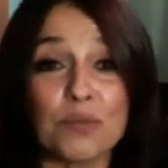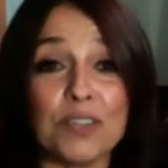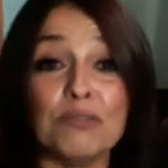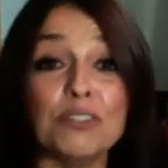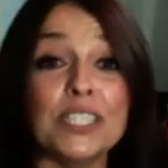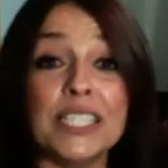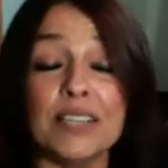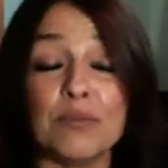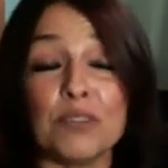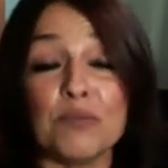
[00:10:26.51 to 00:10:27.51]
We've
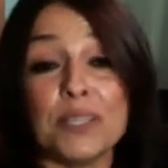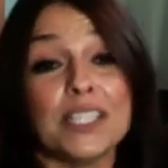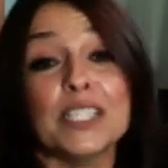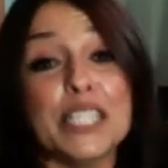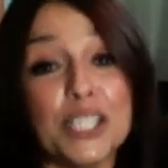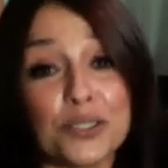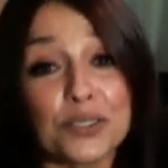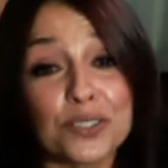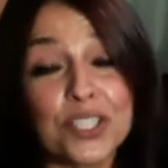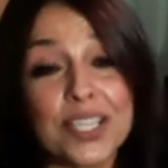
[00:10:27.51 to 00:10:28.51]
been the
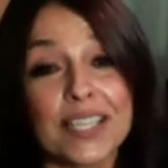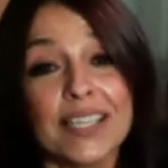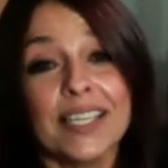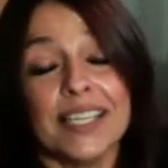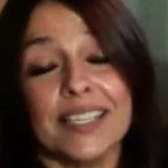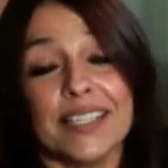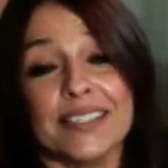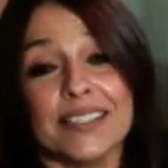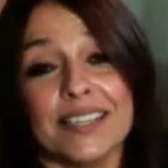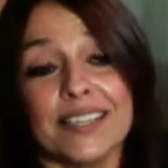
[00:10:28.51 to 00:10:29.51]
leaders in